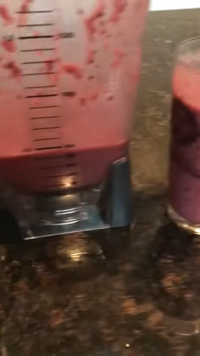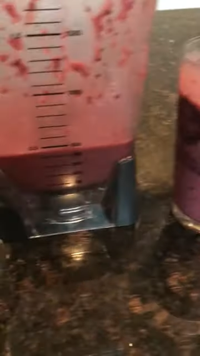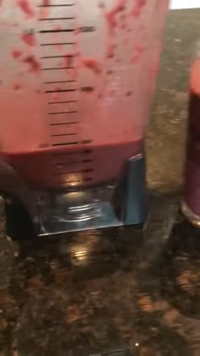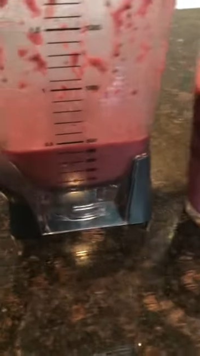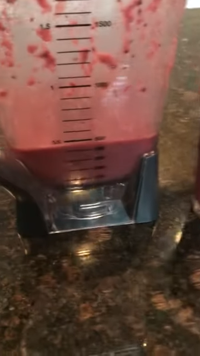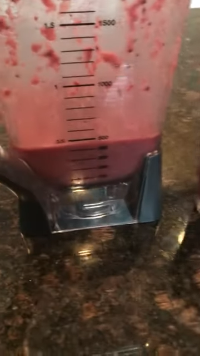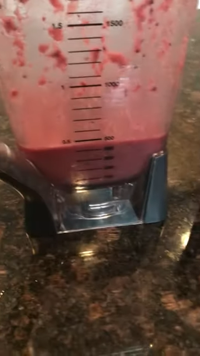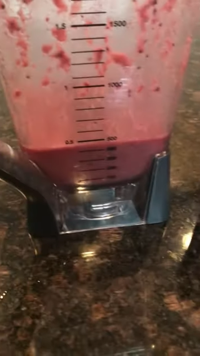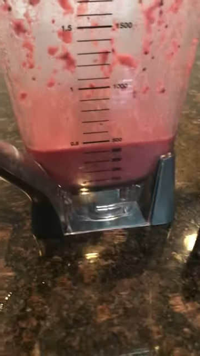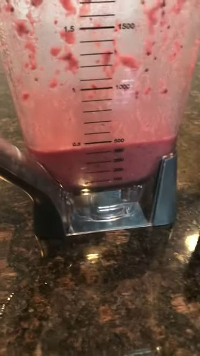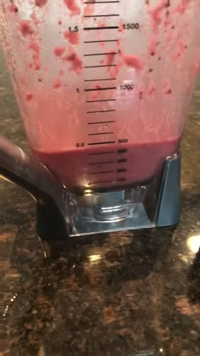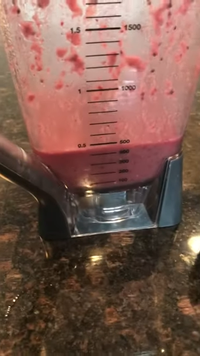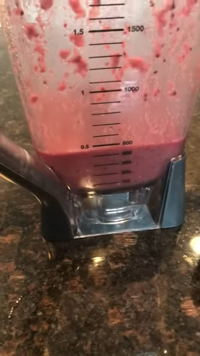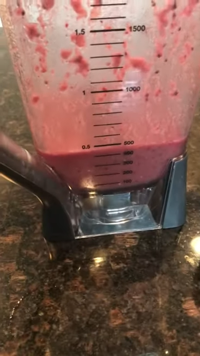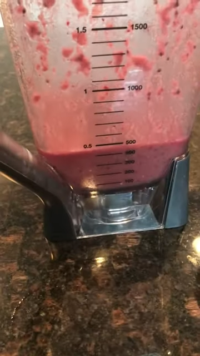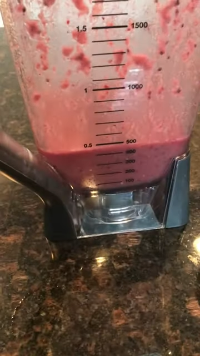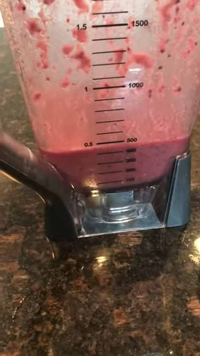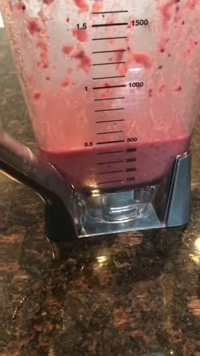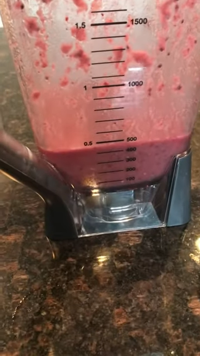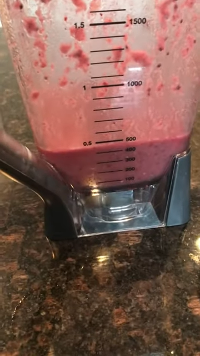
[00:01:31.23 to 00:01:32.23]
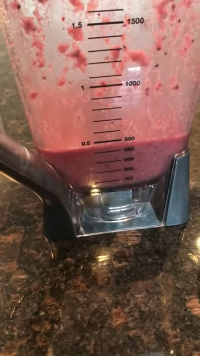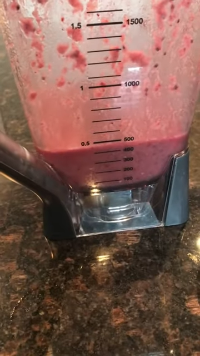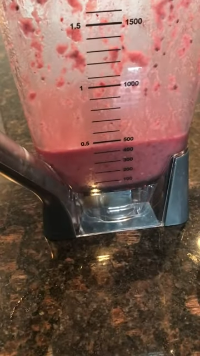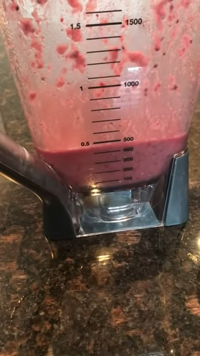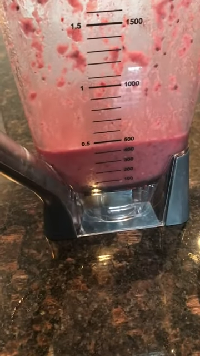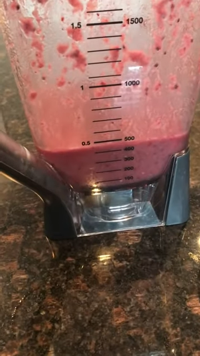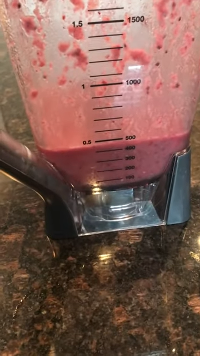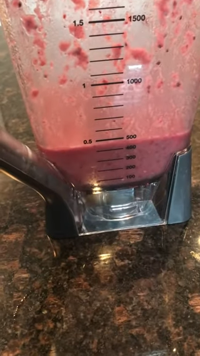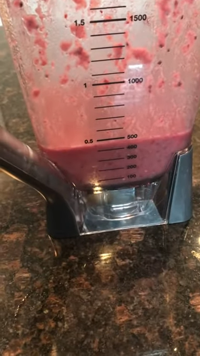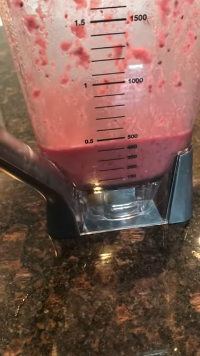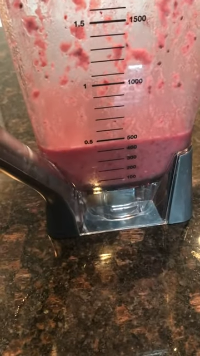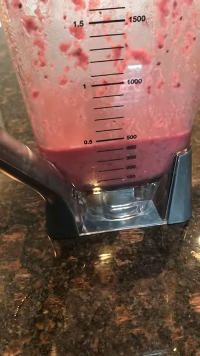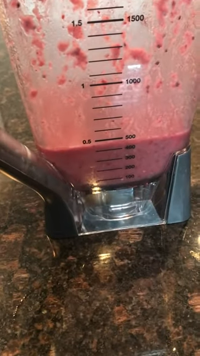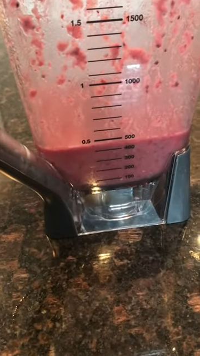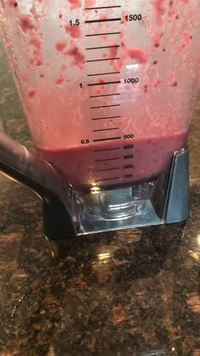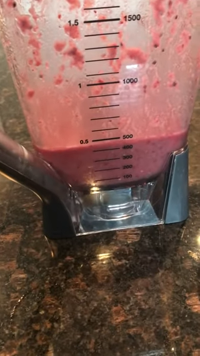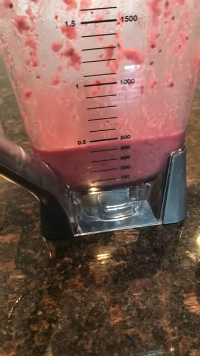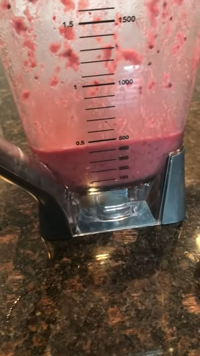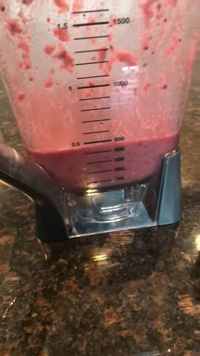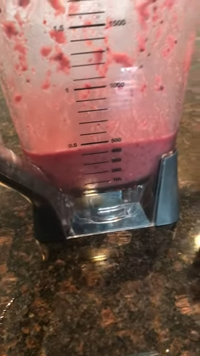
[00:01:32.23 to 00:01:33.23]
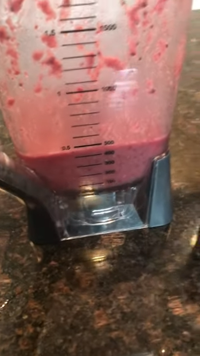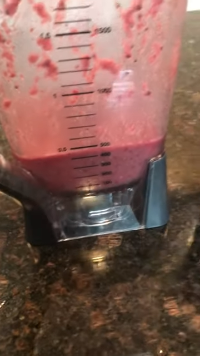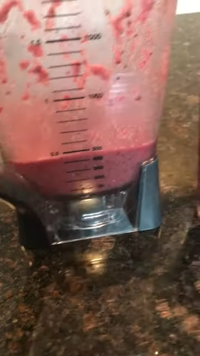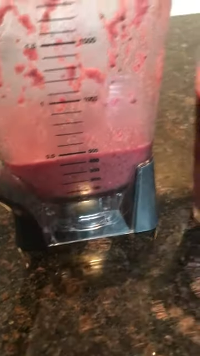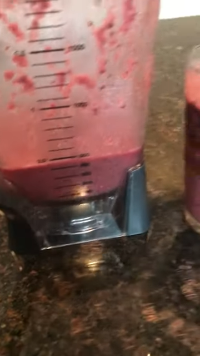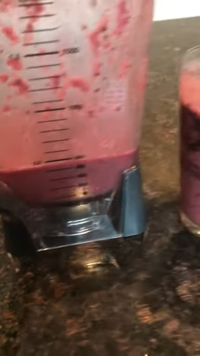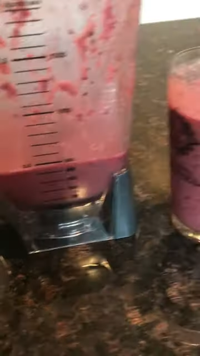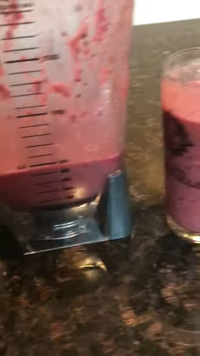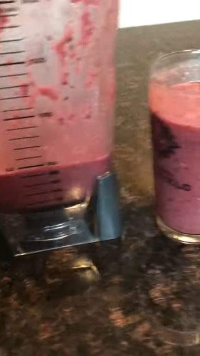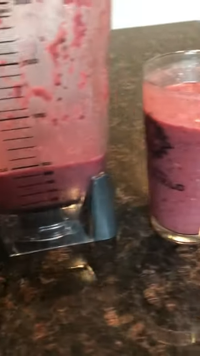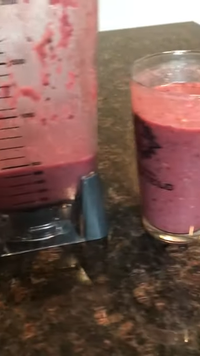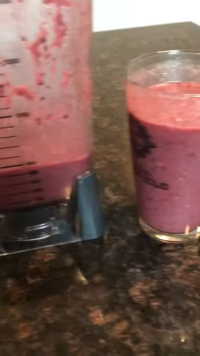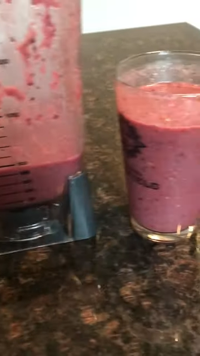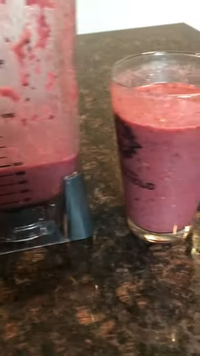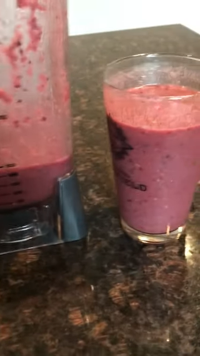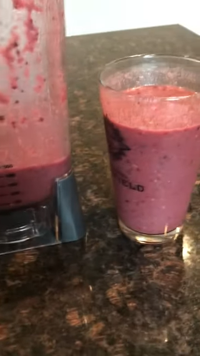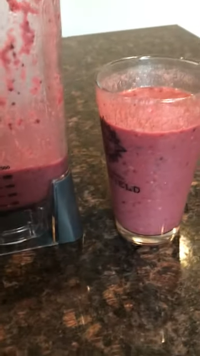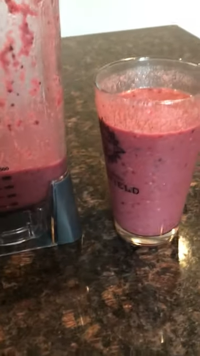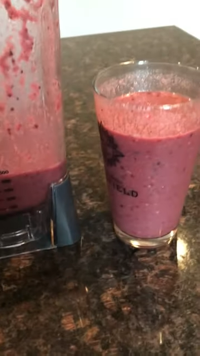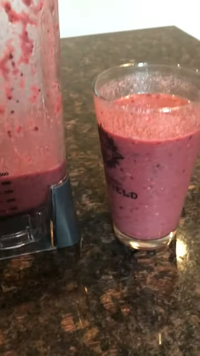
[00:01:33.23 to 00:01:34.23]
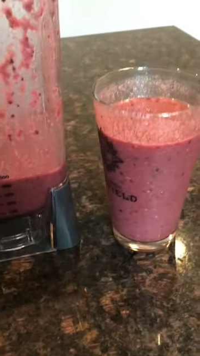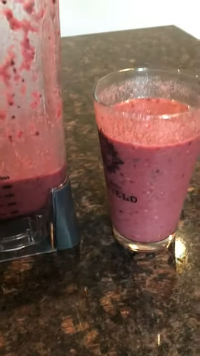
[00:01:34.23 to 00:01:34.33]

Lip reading: [unreadable: no face in view]